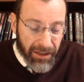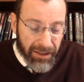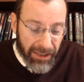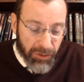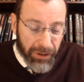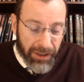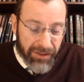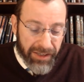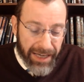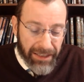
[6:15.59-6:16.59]
That's why you're
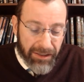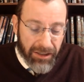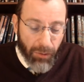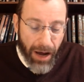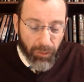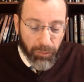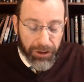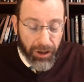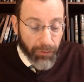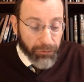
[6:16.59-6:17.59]
saying, let's go out and
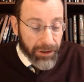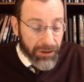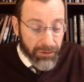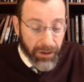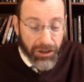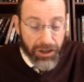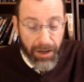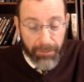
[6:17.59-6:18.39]
bring offerings to Hashem.